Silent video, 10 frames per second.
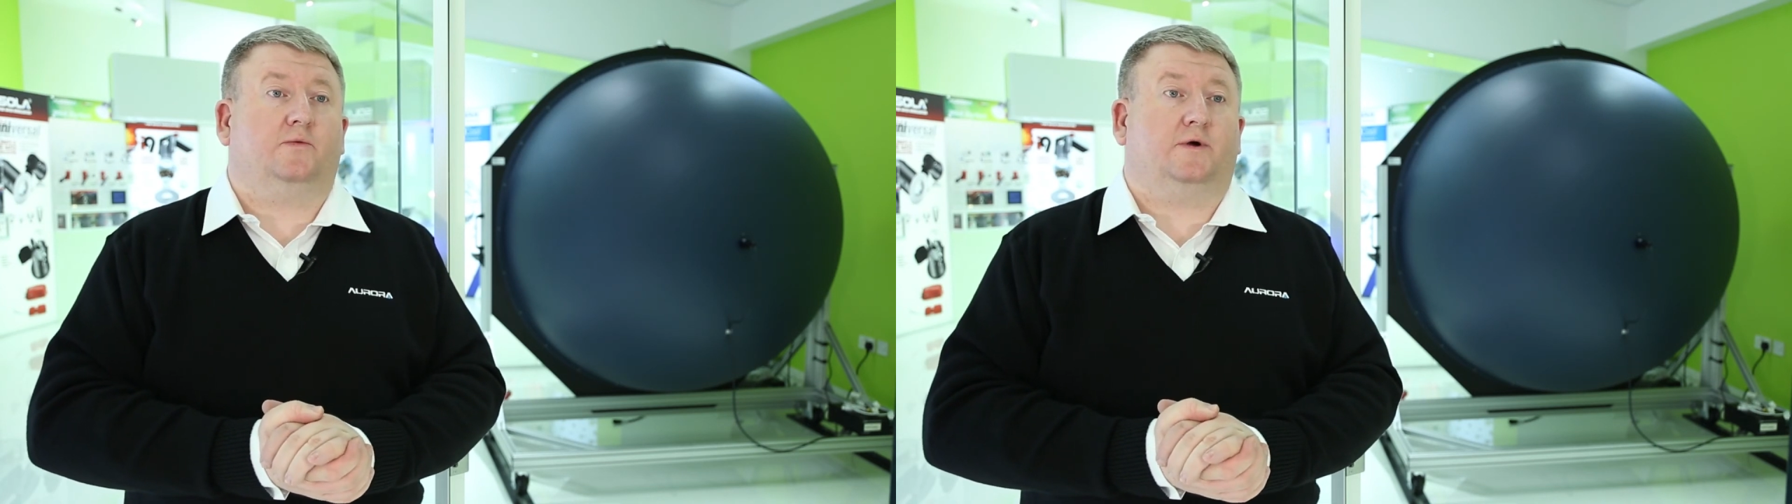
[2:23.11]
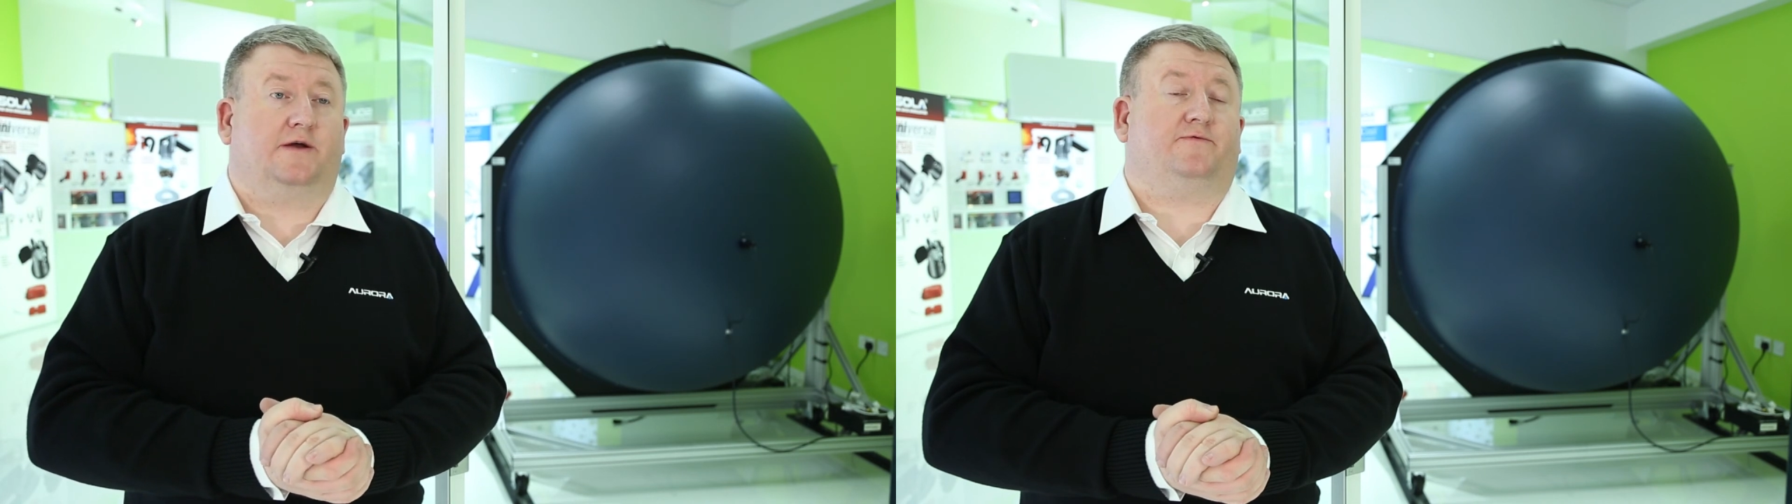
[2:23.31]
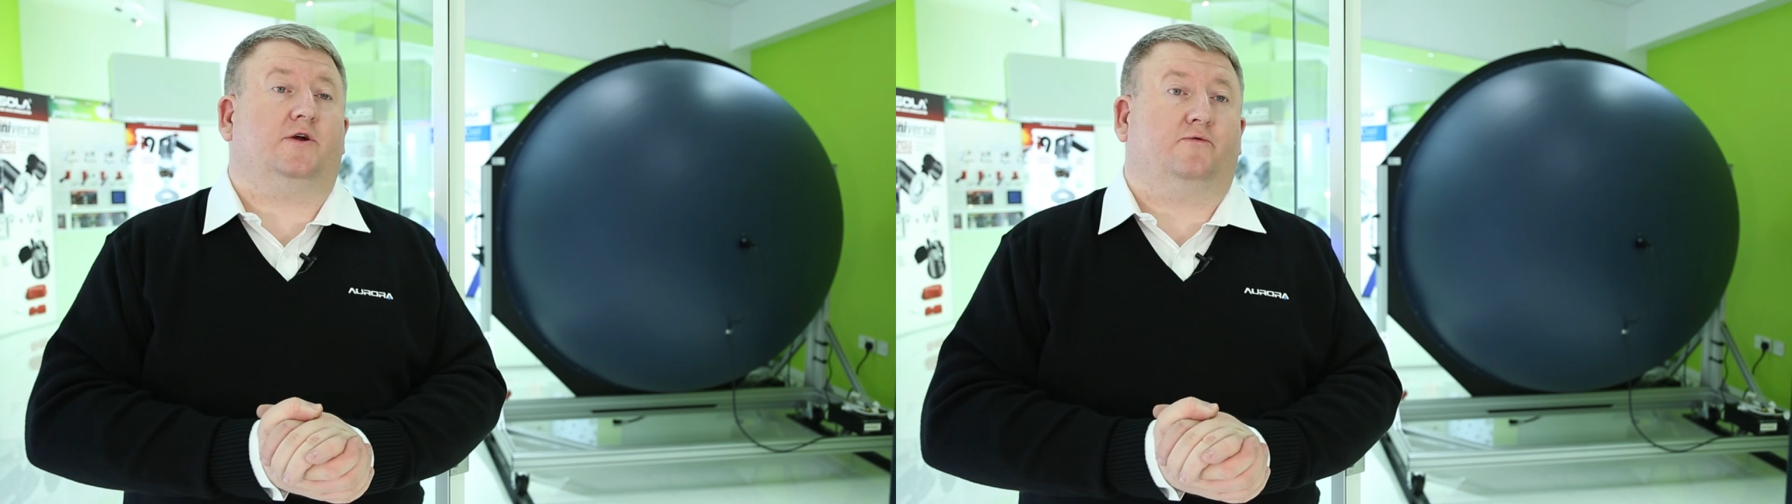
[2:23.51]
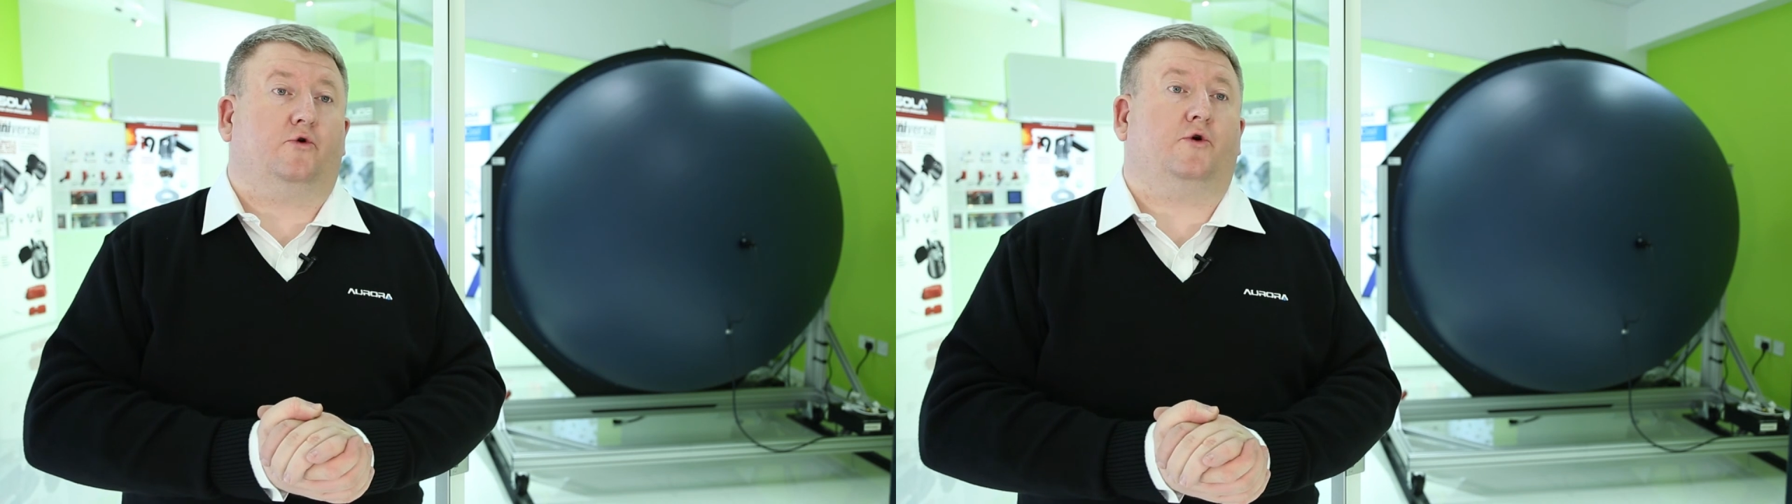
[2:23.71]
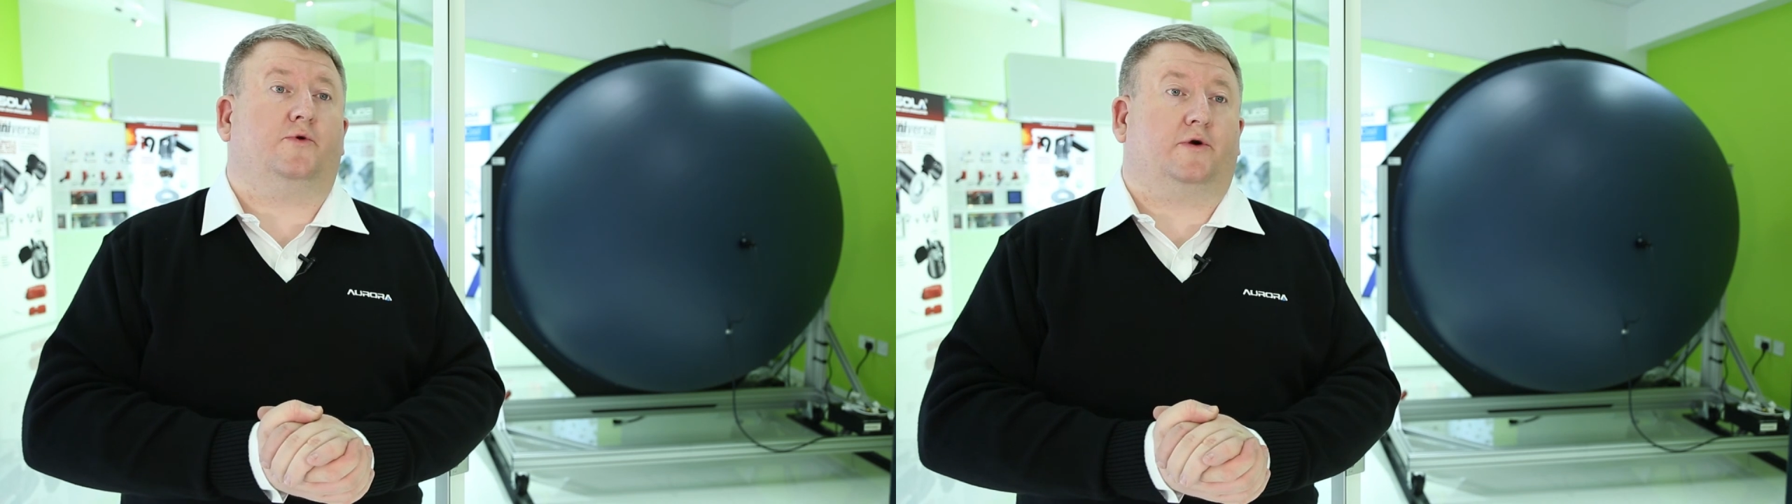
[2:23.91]
with every
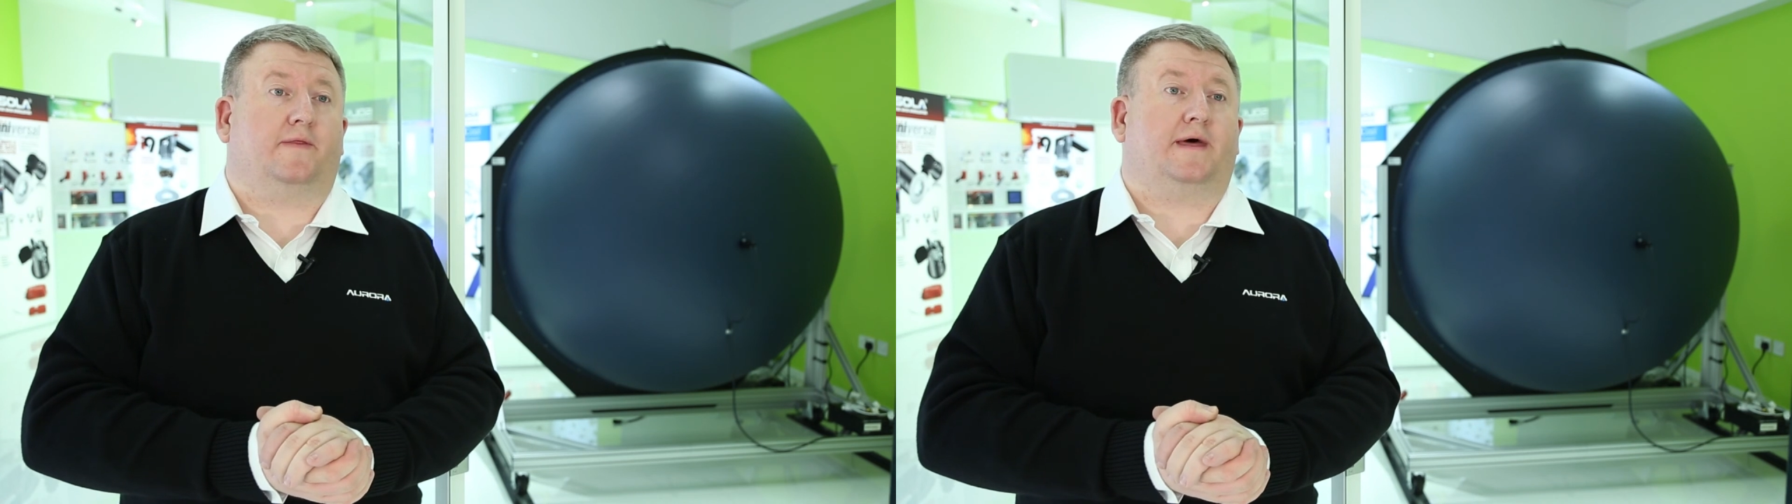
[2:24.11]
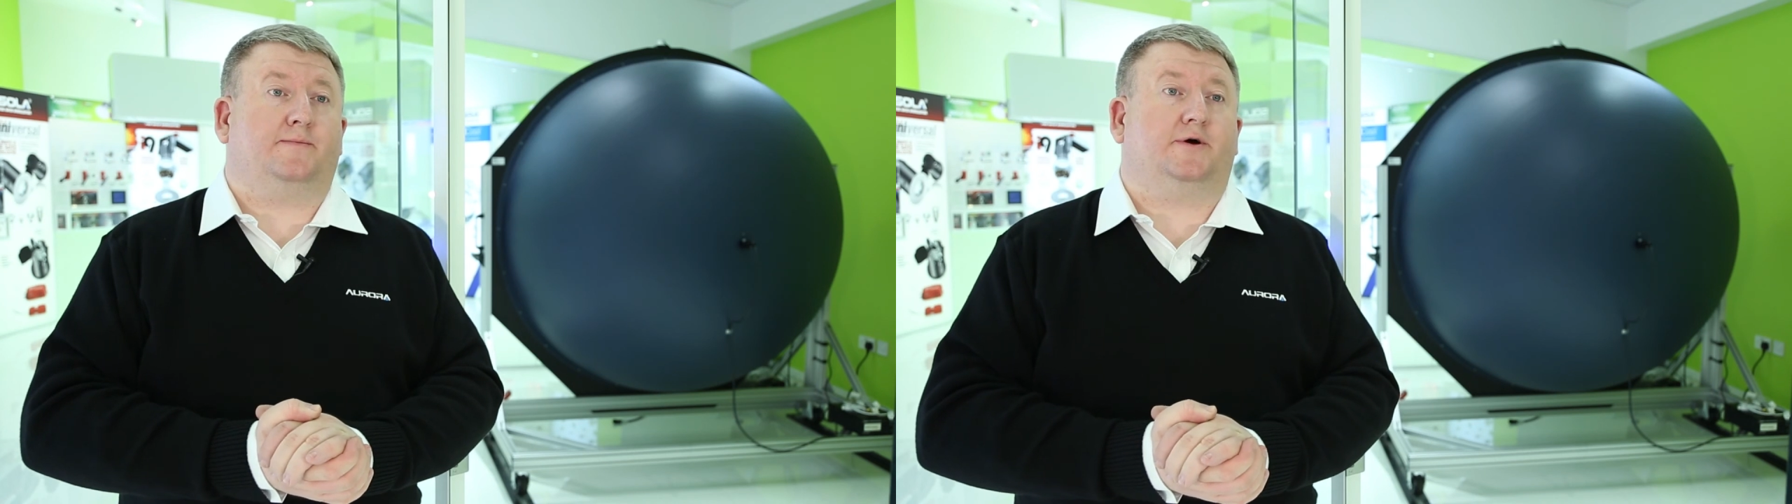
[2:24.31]
Aurora product they